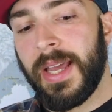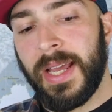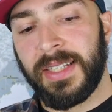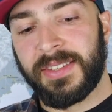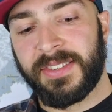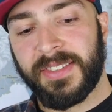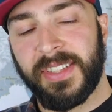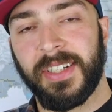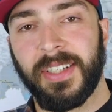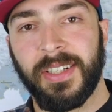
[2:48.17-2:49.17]
It's
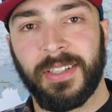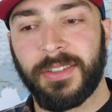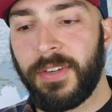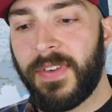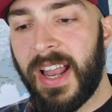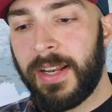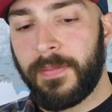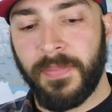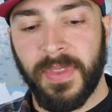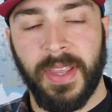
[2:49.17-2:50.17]
the Grivel
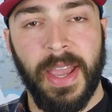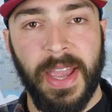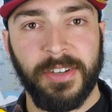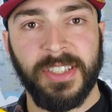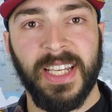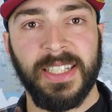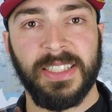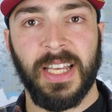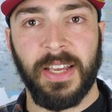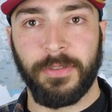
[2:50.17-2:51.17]

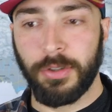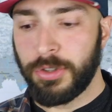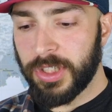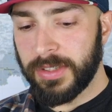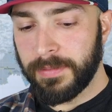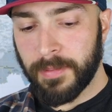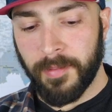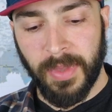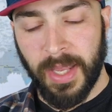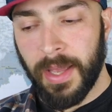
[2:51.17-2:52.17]
AirTech Evolution,
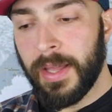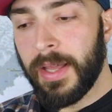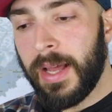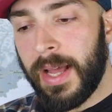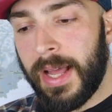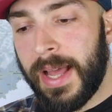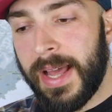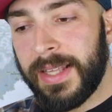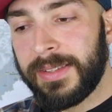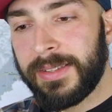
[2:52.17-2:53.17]

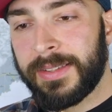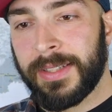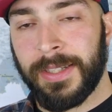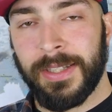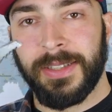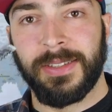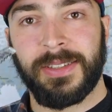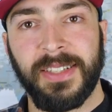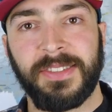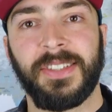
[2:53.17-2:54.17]
and
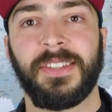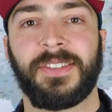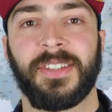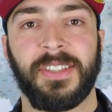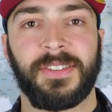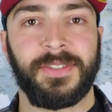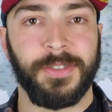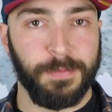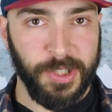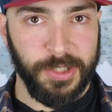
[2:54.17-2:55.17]
this is a
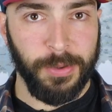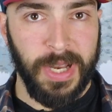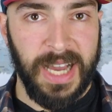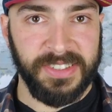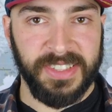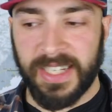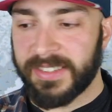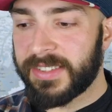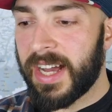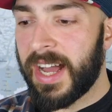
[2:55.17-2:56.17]
super cool ice
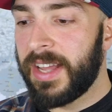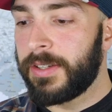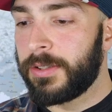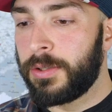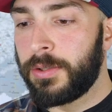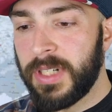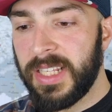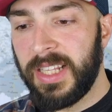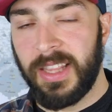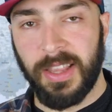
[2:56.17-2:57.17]
axe. I
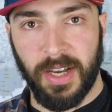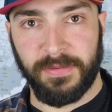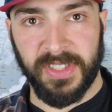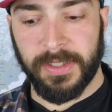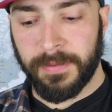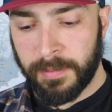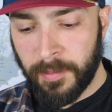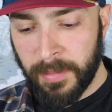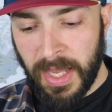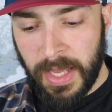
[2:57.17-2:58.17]
really love it.
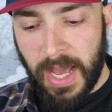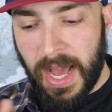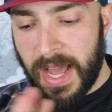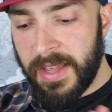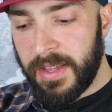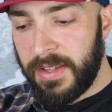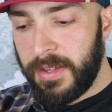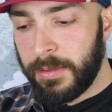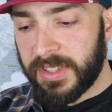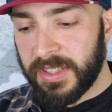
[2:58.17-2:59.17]
I
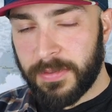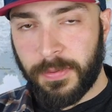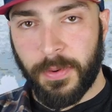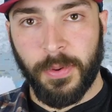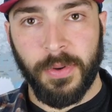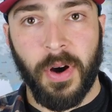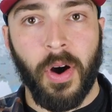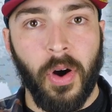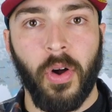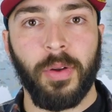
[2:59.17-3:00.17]
use it for
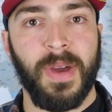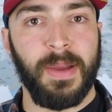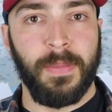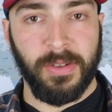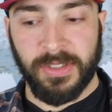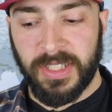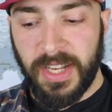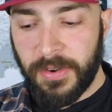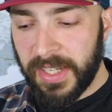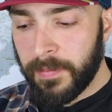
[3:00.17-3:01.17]
all my
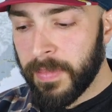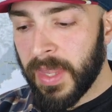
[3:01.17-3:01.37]
mountaineering.